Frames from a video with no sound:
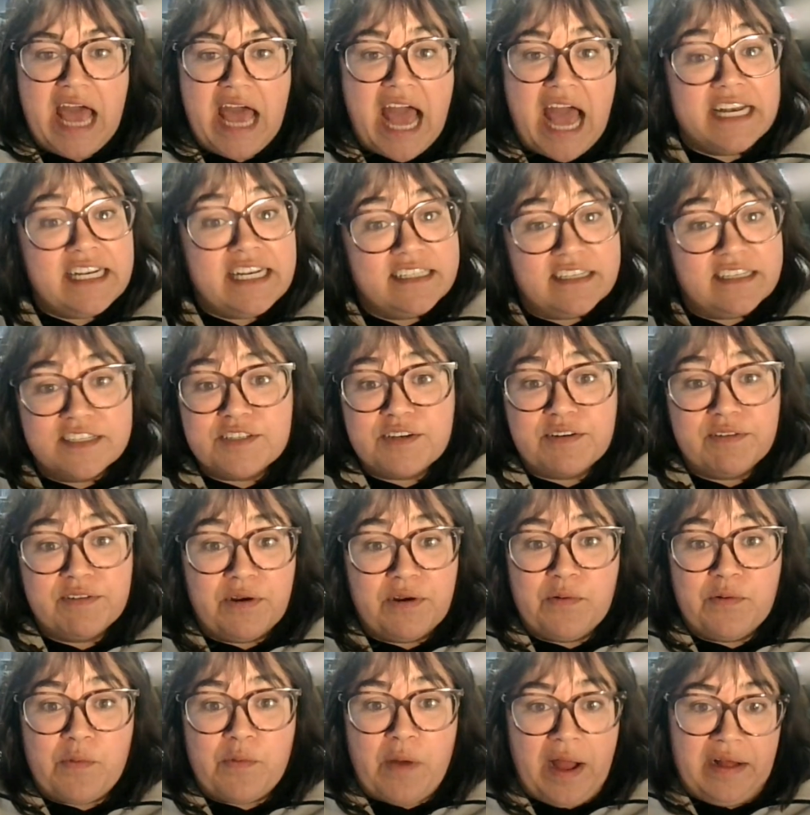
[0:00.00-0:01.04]
and it does
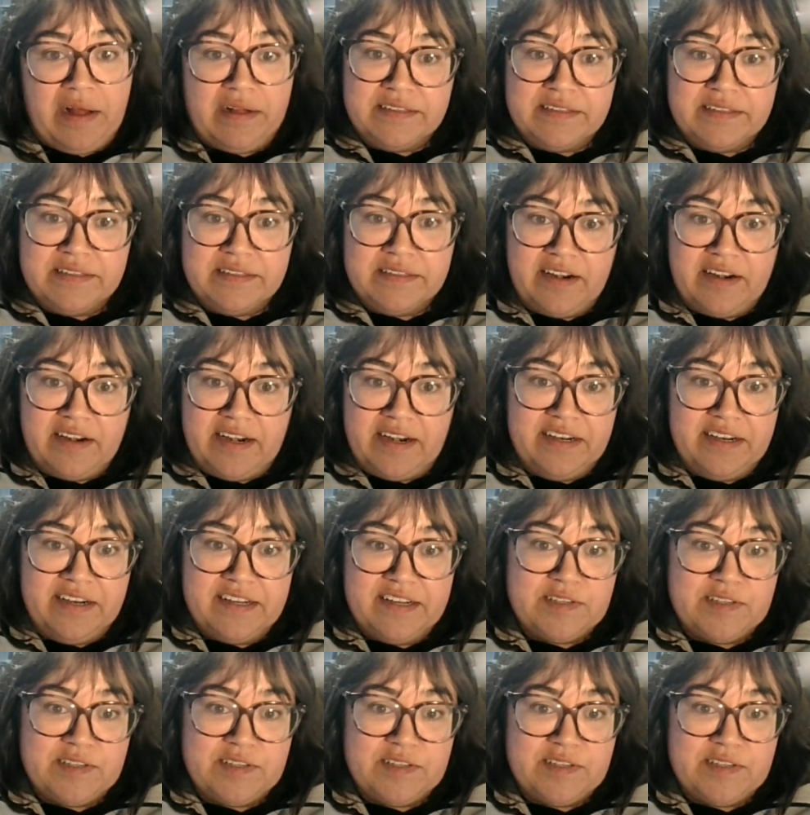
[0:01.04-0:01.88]
grow wild in our area.